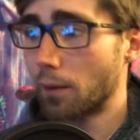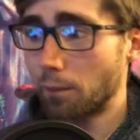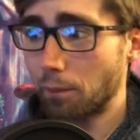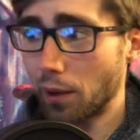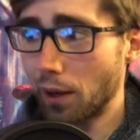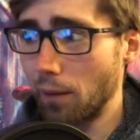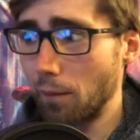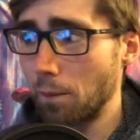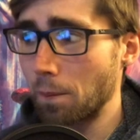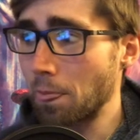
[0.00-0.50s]

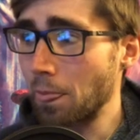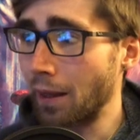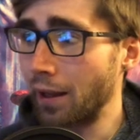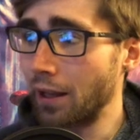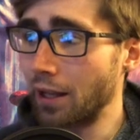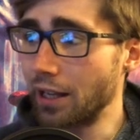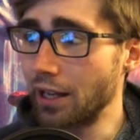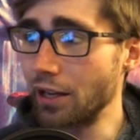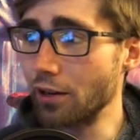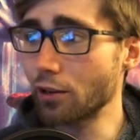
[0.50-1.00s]
But
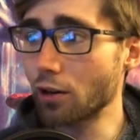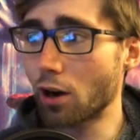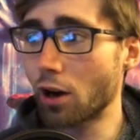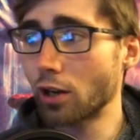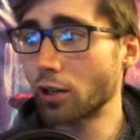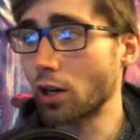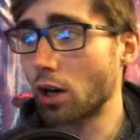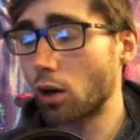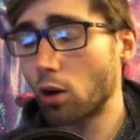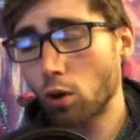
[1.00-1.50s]
here
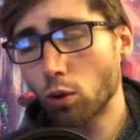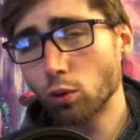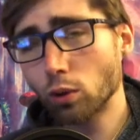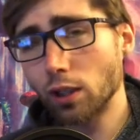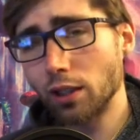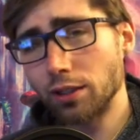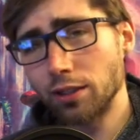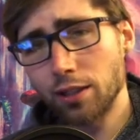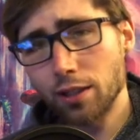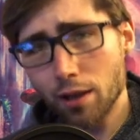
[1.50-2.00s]
on
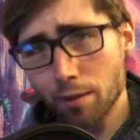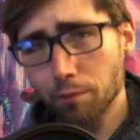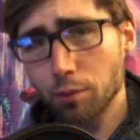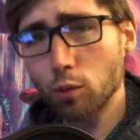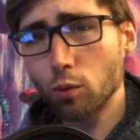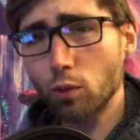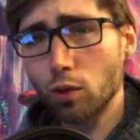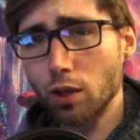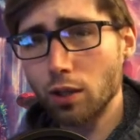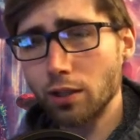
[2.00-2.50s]
hole
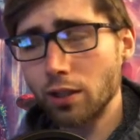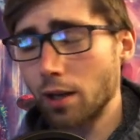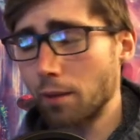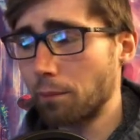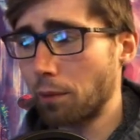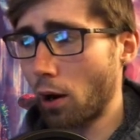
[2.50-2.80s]
number 1,